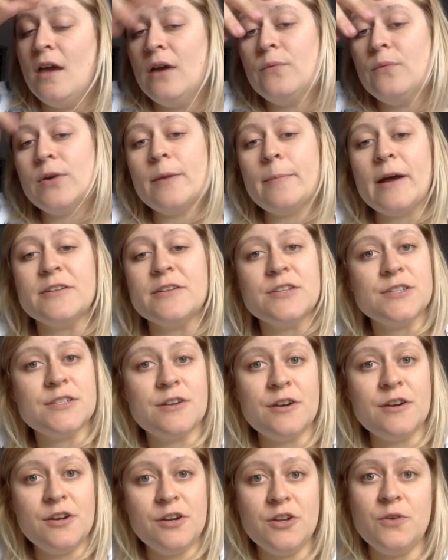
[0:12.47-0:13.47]
We're about to
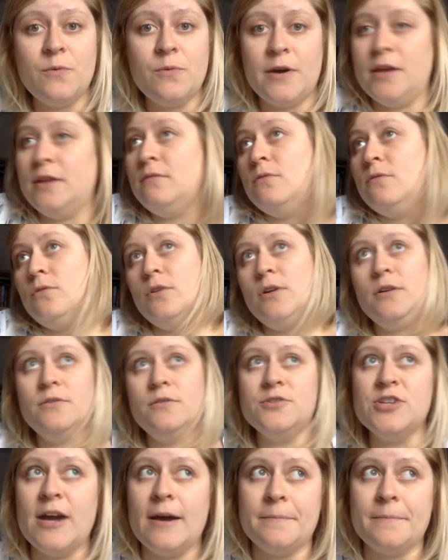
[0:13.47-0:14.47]
start a new one or a new
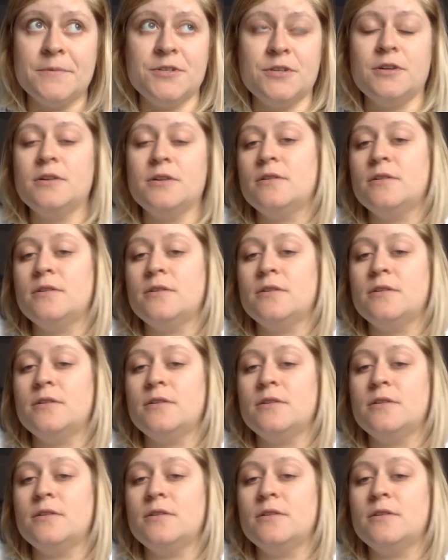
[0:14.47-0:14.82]
chapter